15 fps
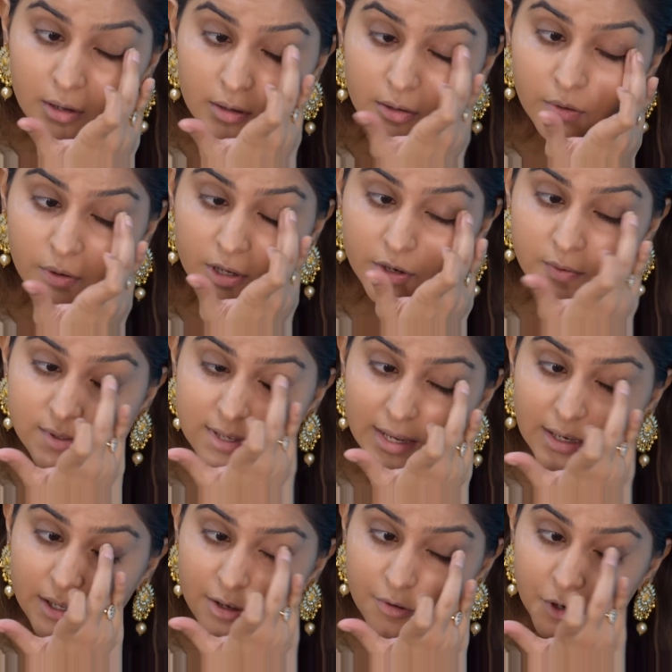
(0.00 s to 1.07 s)
You can use
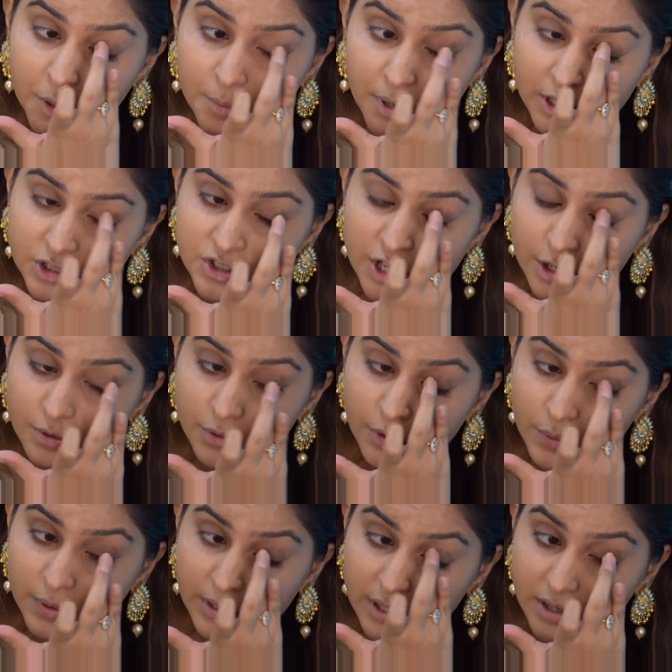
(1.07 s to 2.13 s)
any cream eyeshadow.
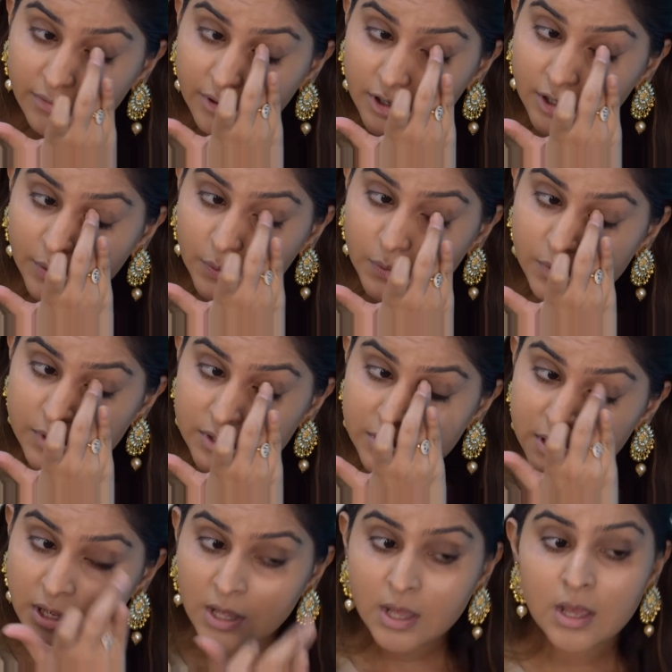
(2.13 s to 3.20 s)
You can even
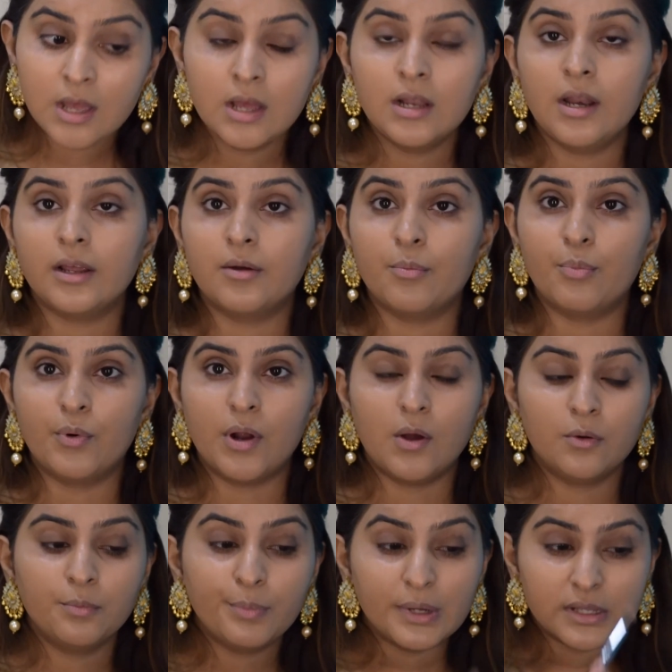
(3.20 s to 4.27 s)
use like a
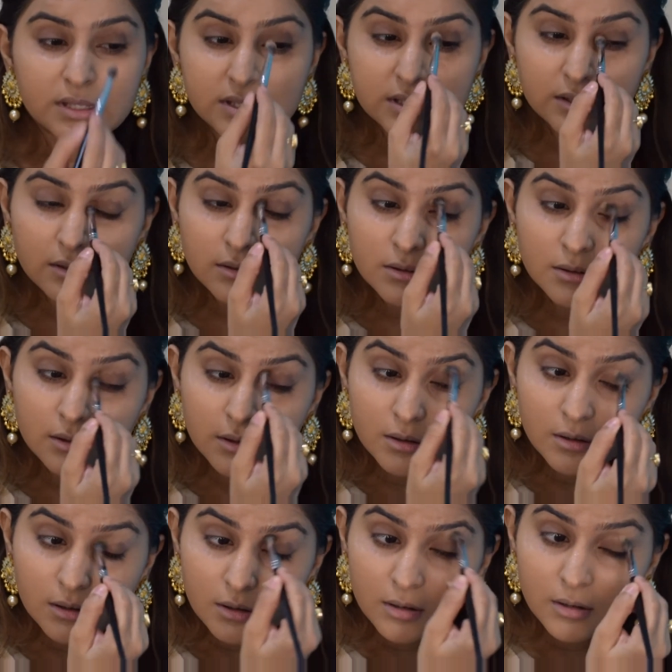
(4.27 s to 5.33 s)
brown pencil
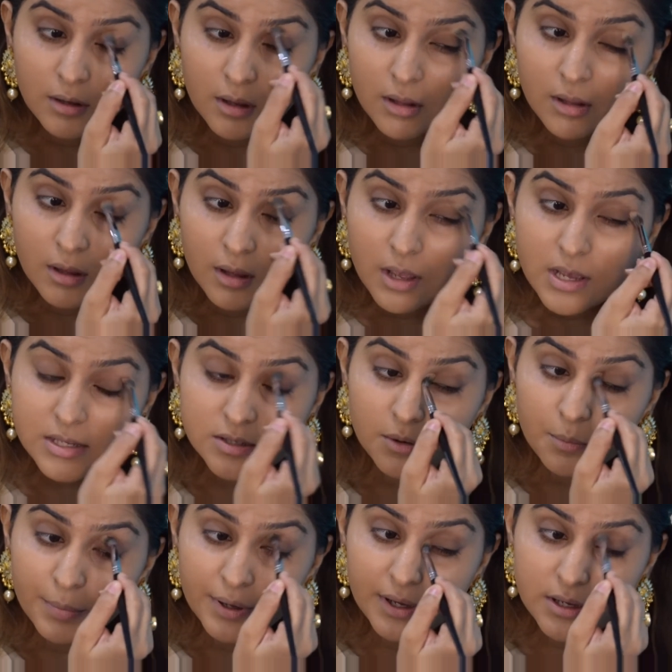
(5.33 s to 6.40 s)
as your
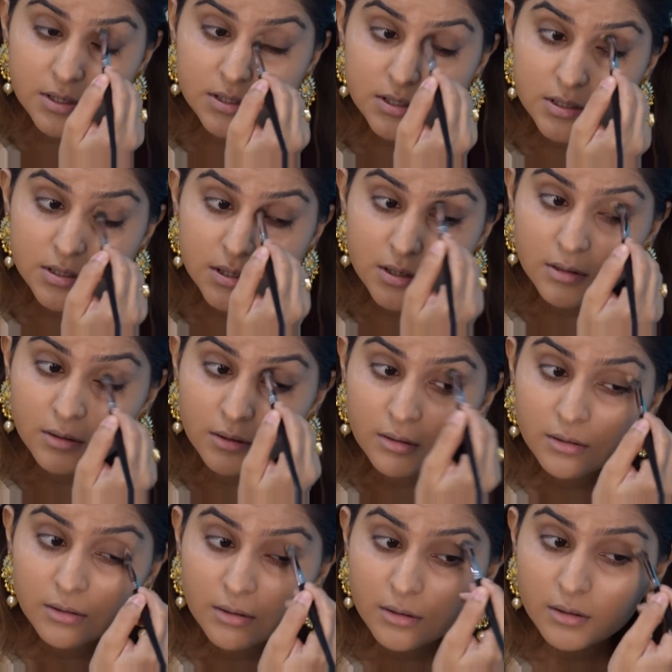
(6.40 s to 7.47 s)
base.
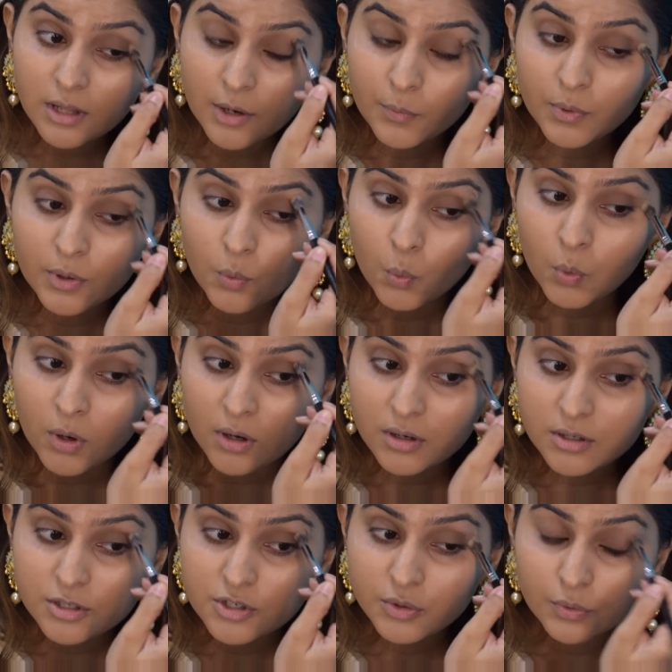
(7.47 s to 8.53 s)
That will work
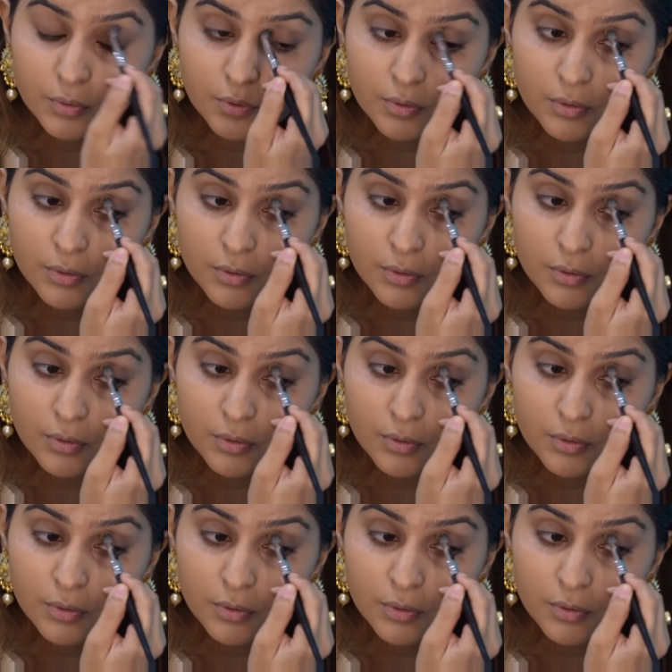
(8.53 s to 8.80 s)
too.